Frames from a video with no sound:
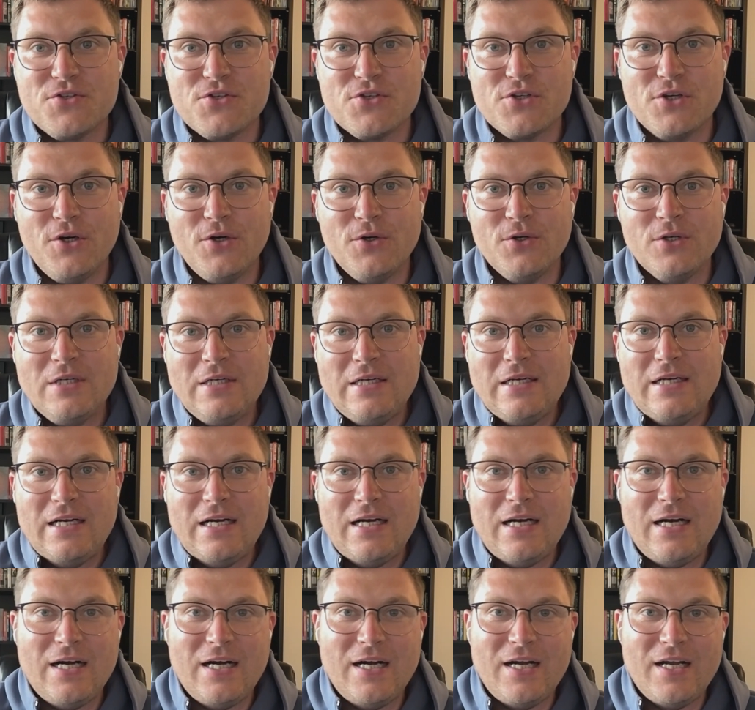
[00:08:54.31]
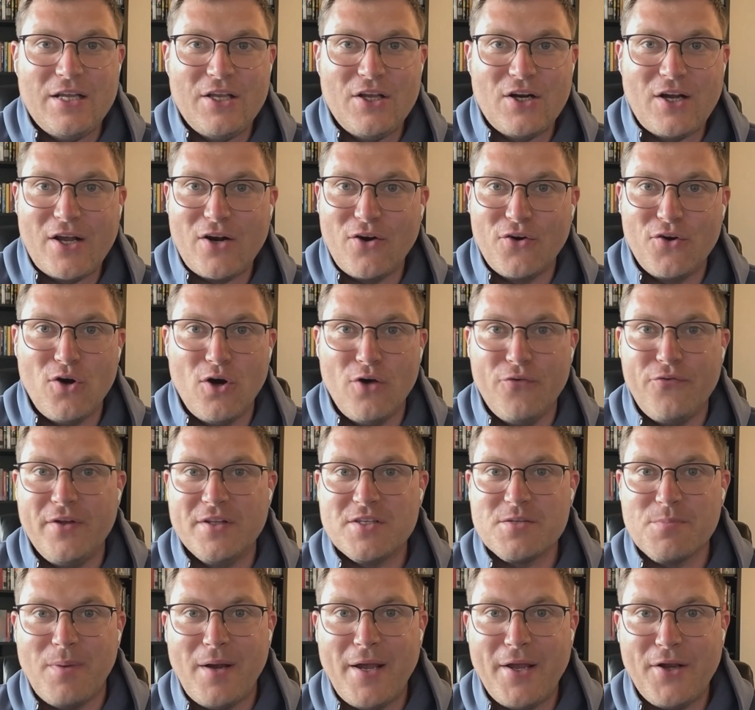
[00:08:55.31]
So, I don't know if
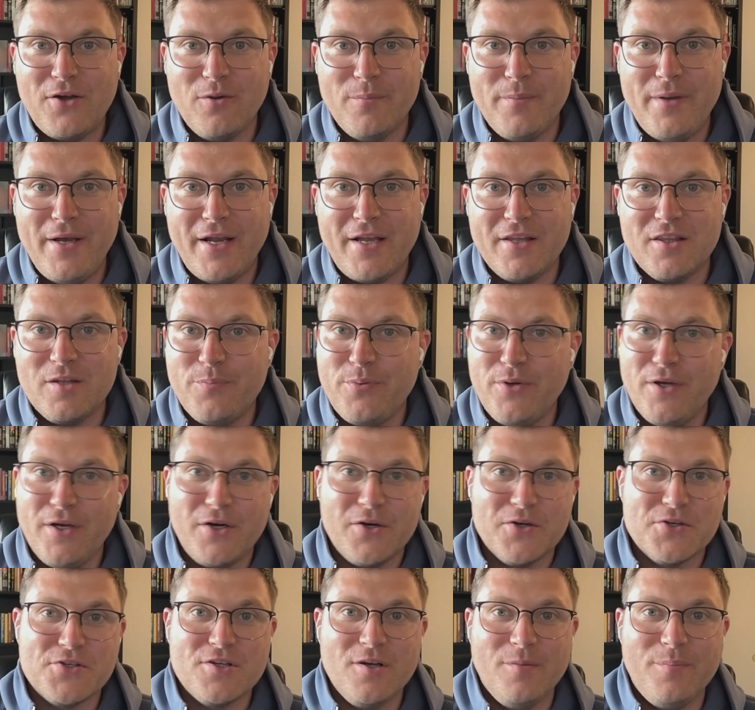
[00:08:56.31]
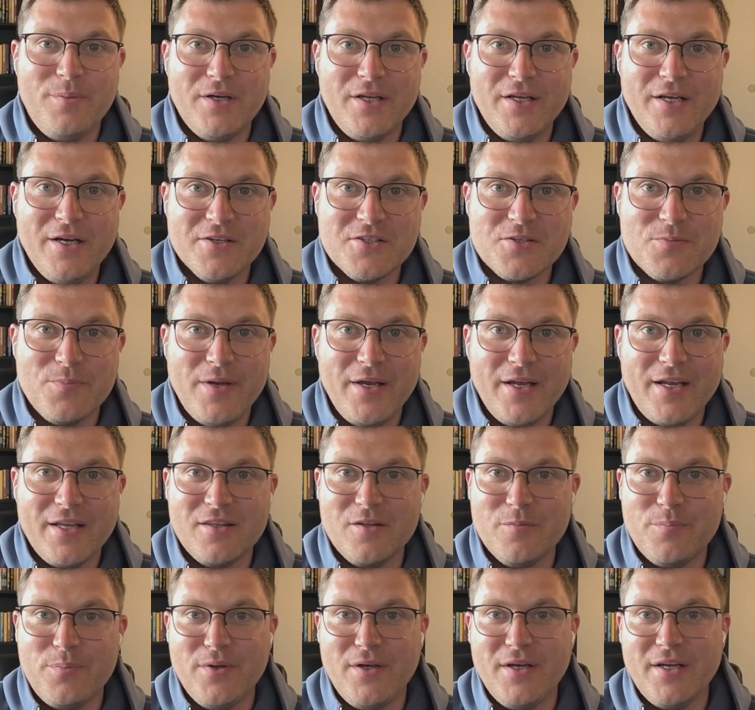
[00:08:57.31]
it's Michael making the pick or somebody else
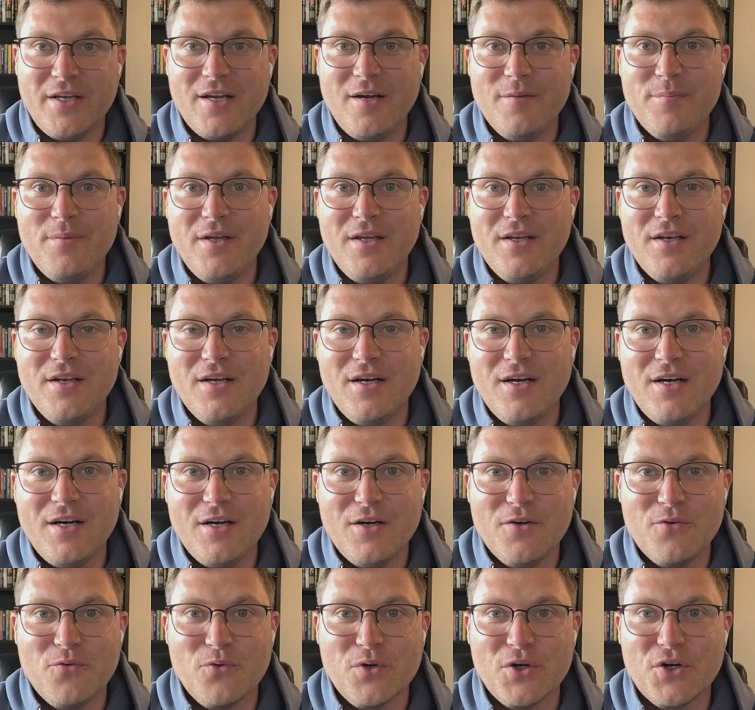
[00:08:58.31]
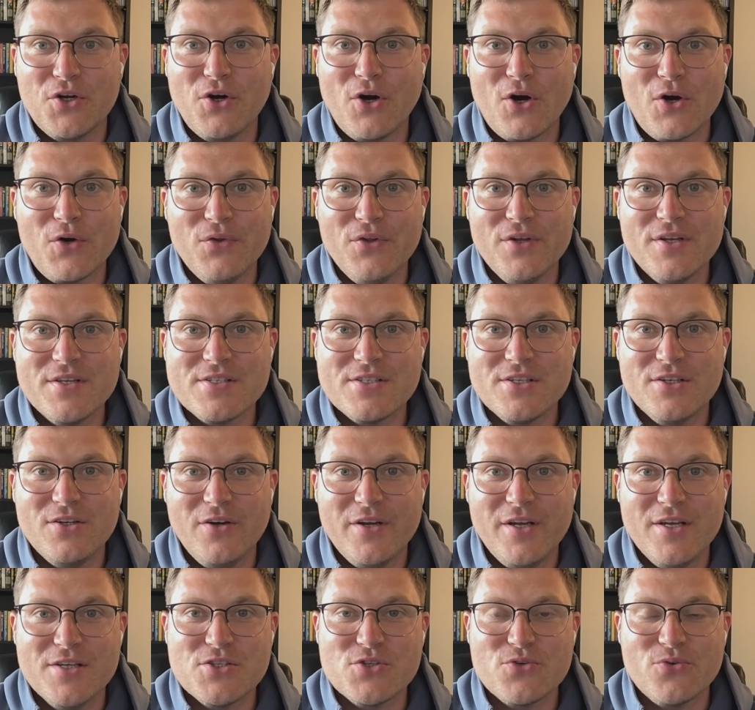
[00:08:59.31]
making the pick. I mean, regardless,
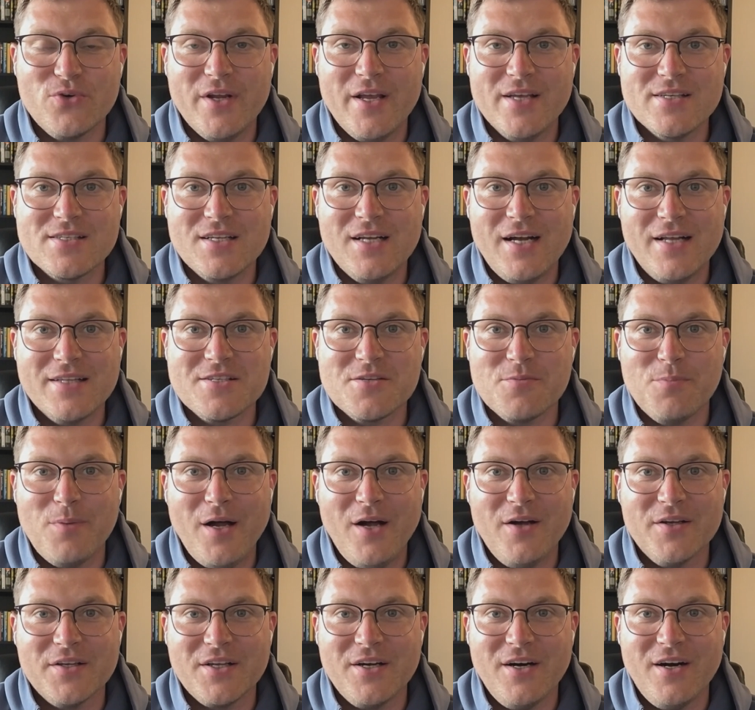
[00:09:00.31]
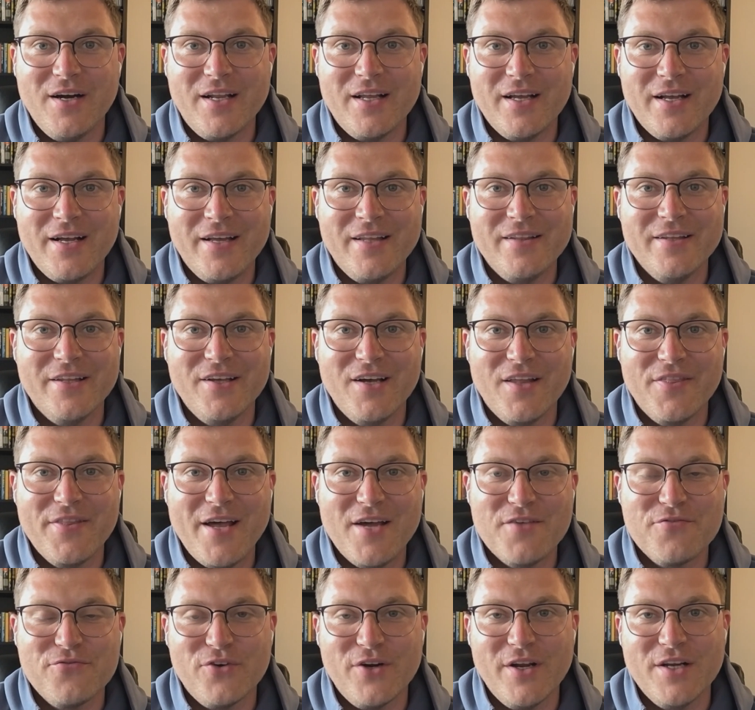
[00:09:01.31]
history has not smiled kindly on
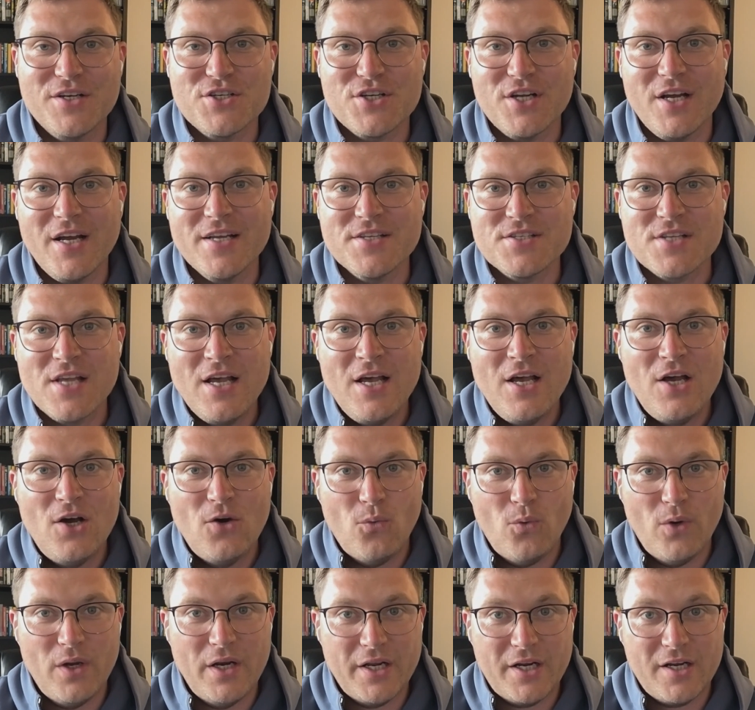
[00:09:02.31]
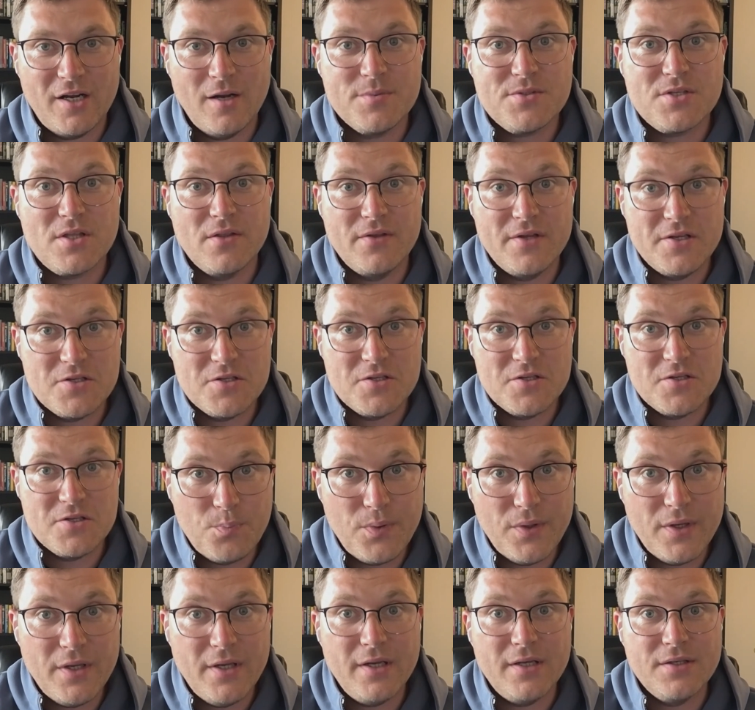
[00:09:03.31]
that franchise when it comes to these
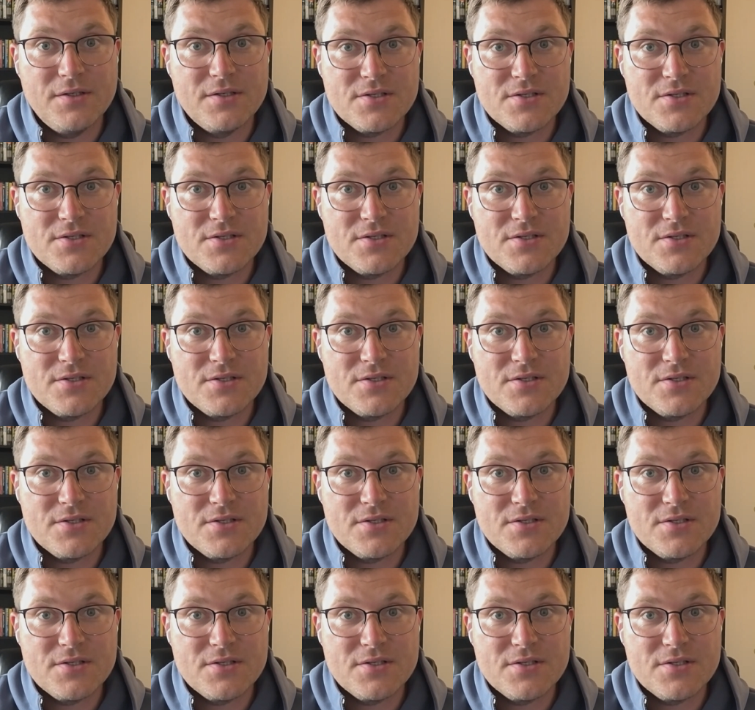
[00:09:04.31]
big